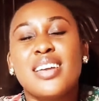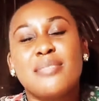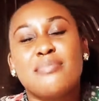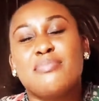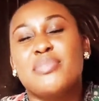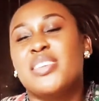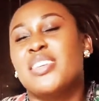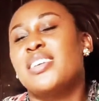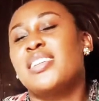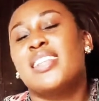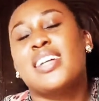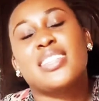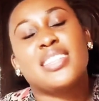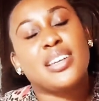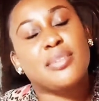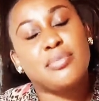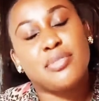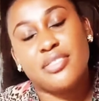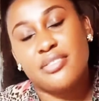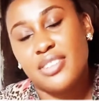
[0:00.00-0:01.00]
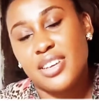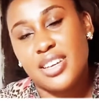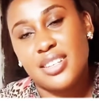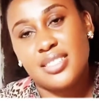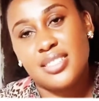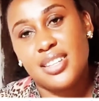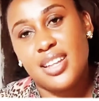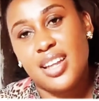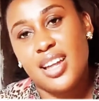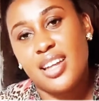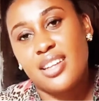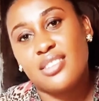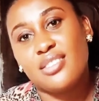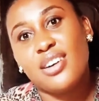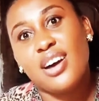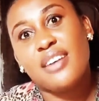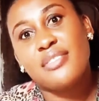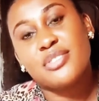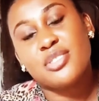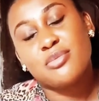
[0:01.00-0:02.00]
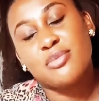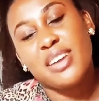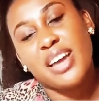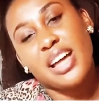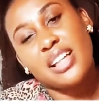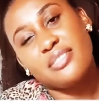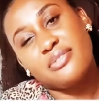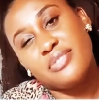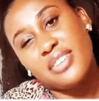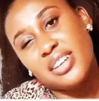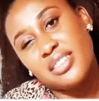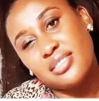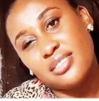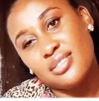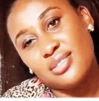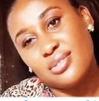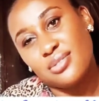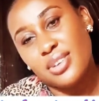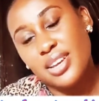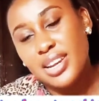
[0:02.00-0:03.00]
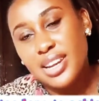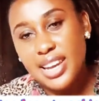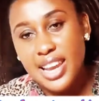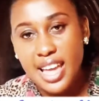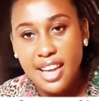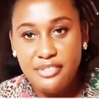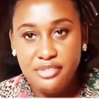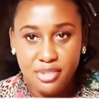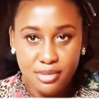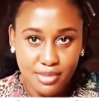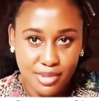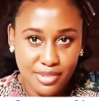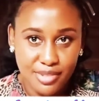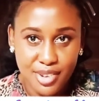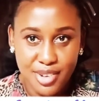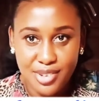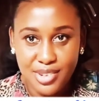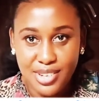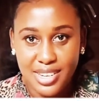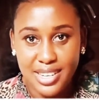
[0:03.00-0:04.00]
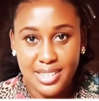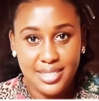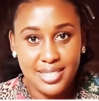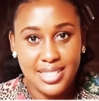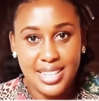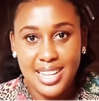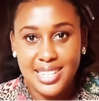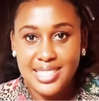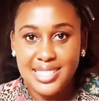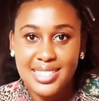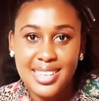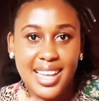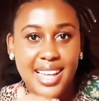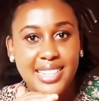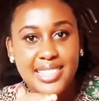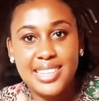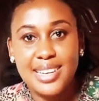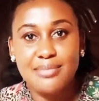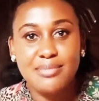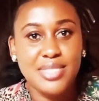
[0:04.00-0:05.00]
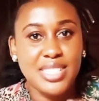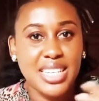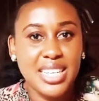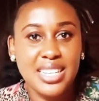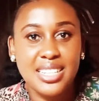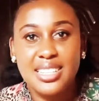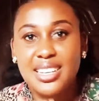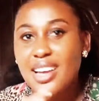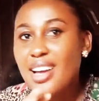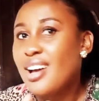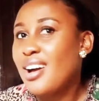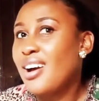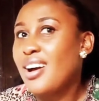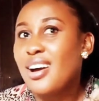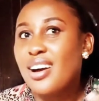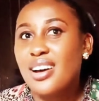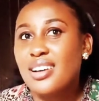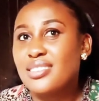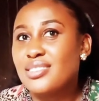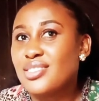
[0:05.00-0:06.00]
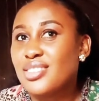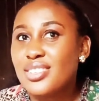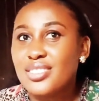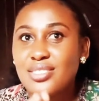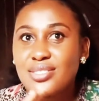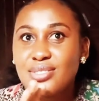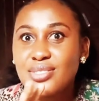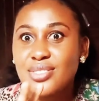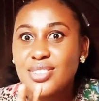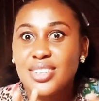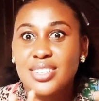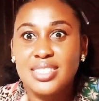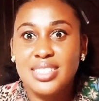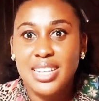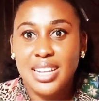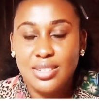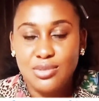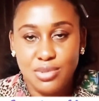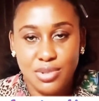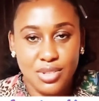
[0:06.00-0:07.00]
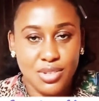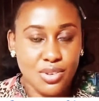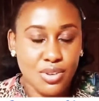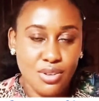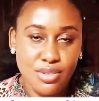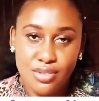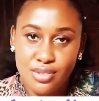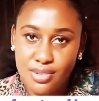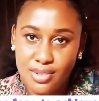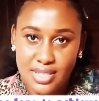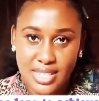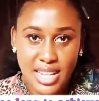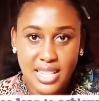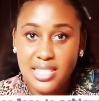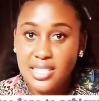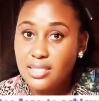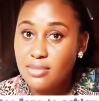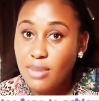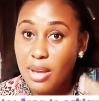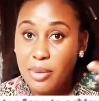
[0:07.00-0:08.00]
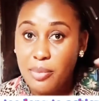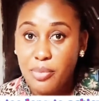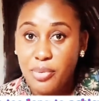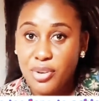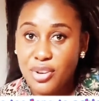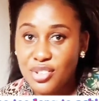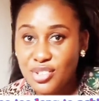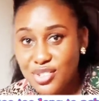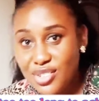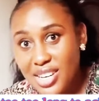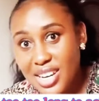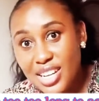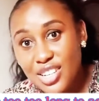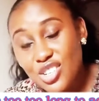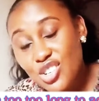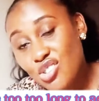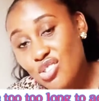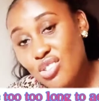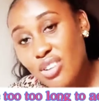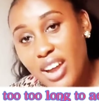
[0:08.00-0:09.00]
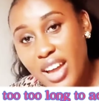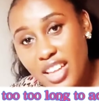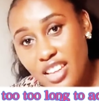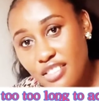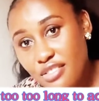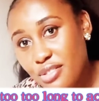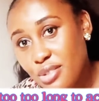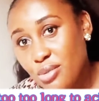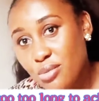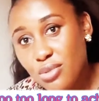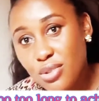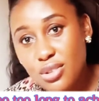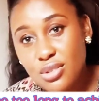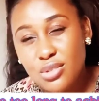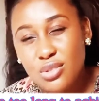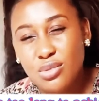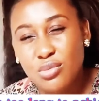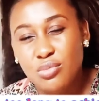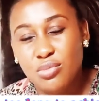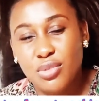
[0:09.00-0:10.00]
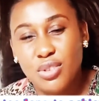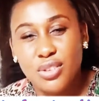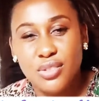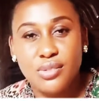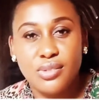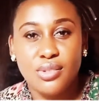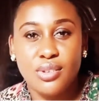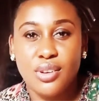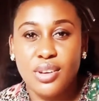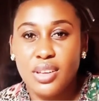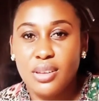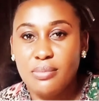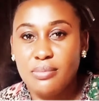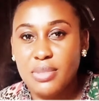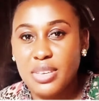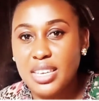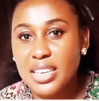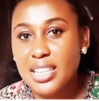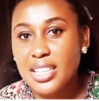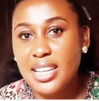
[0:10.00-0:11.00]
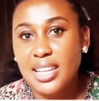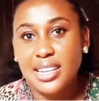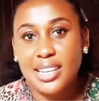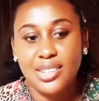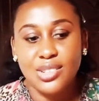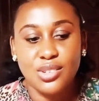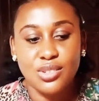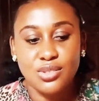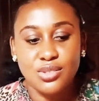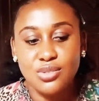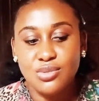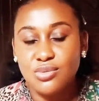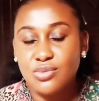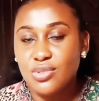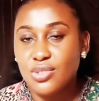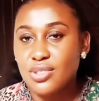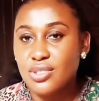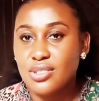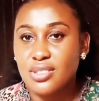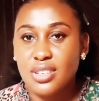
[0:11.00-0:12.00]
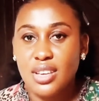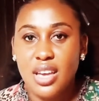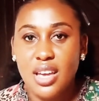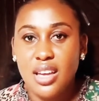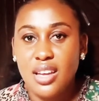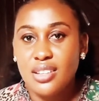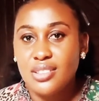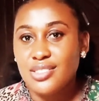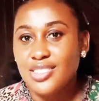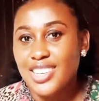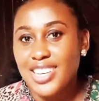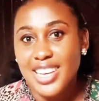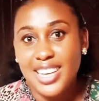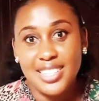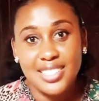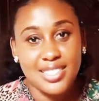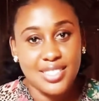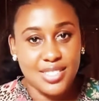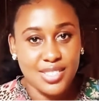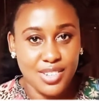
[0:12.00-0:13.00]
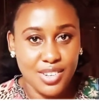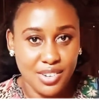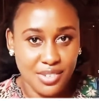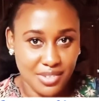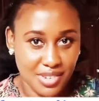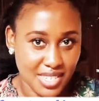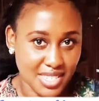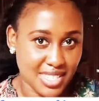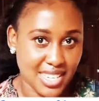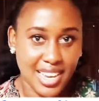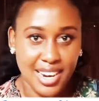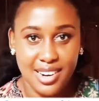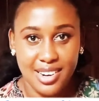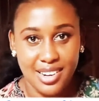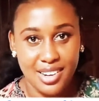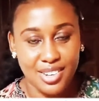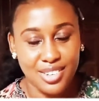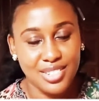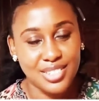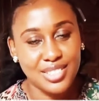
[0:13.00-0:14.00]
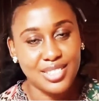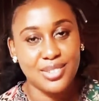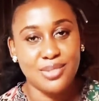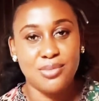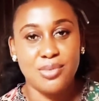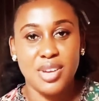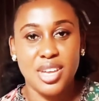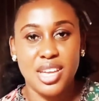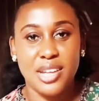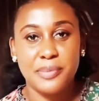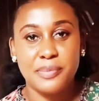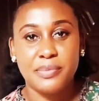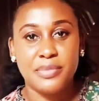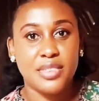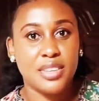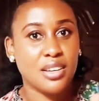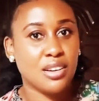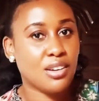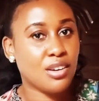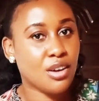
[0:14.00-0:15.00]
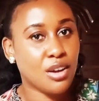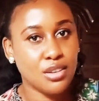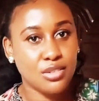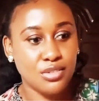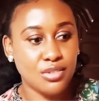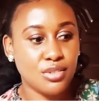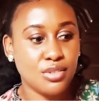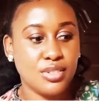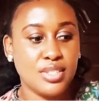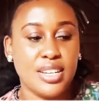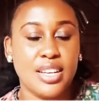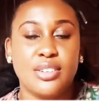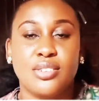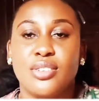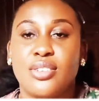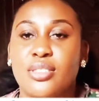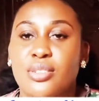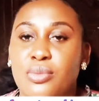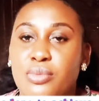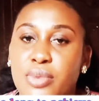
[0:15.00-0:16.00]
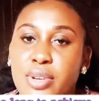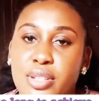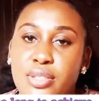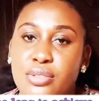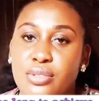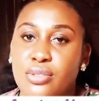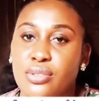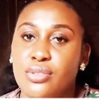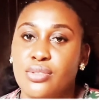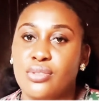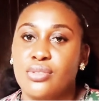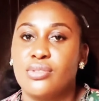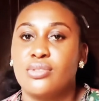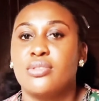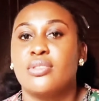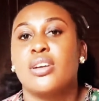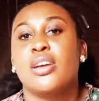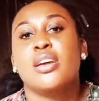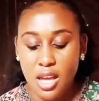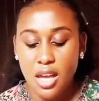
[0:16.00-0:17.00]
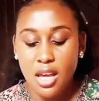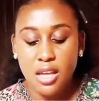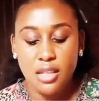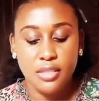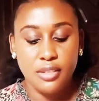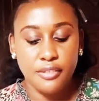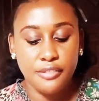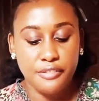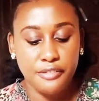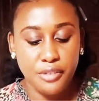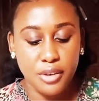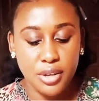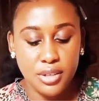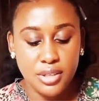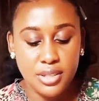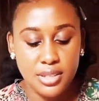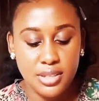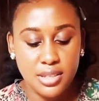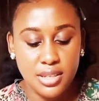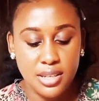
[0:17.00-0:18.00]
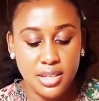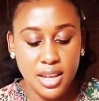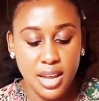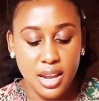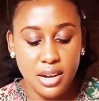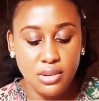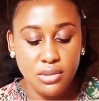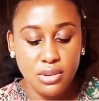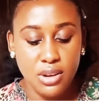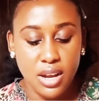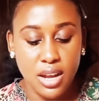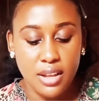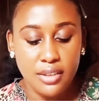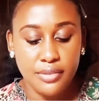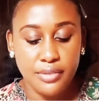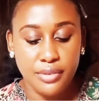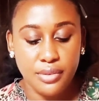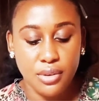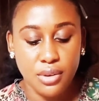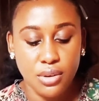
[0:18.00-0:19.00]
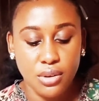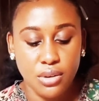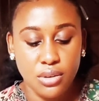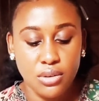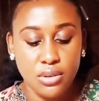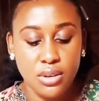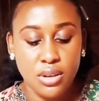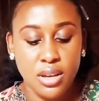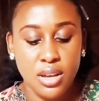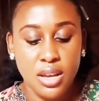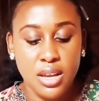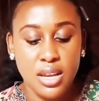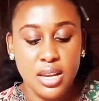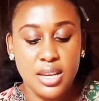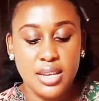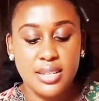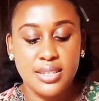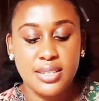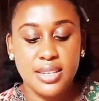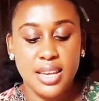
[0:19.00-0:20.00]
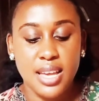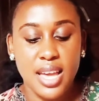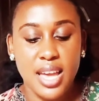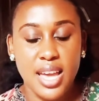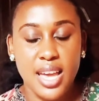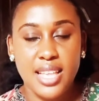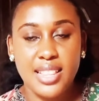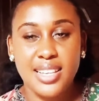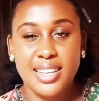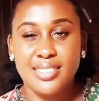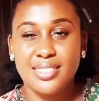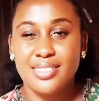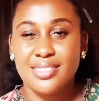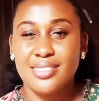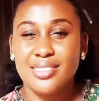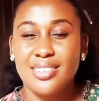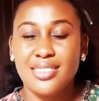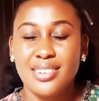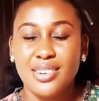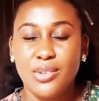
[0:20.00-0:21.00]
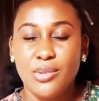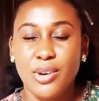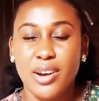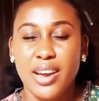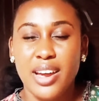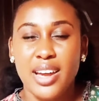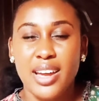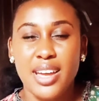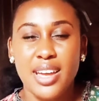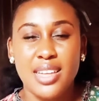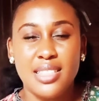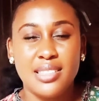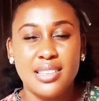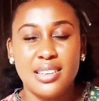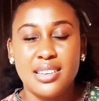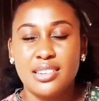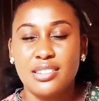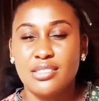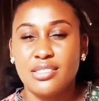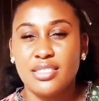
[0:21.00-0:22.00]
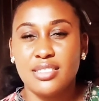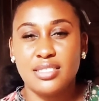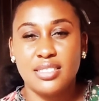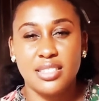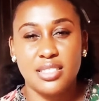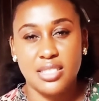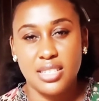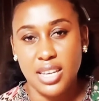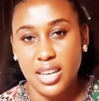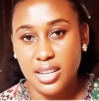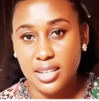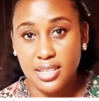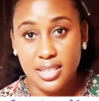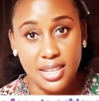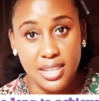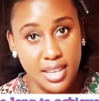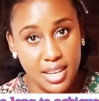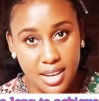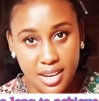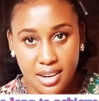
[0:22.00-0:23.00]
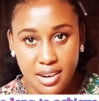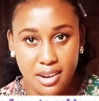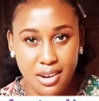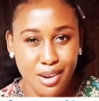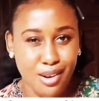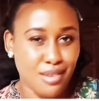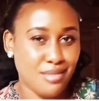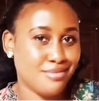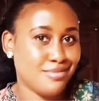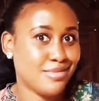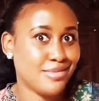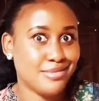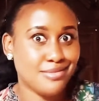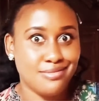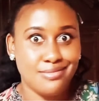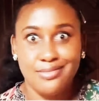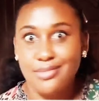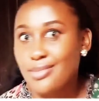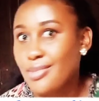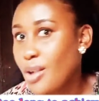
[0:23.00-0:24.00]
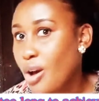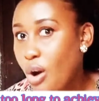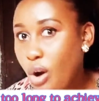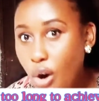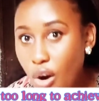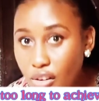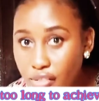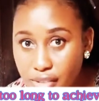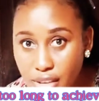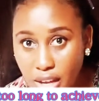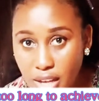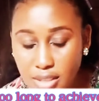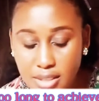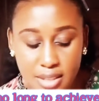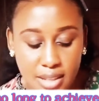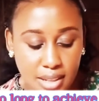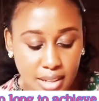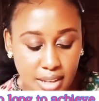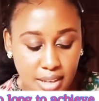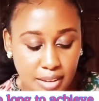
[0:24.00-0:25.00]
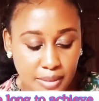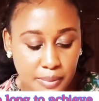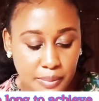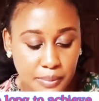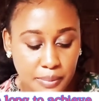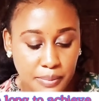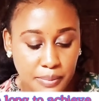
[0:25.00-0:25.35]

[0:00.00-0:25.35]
a beginner type of hairstyle. You have to be advanced to a level before you can start attempting. Just do not start with cornrows. That is my point. You can try if you want to, but for a beginner that doesn't want to get discouraged along the way, cornrows are not the way to go. The 4th thing I look out for is a hair that does not require any crazy technique, obviously.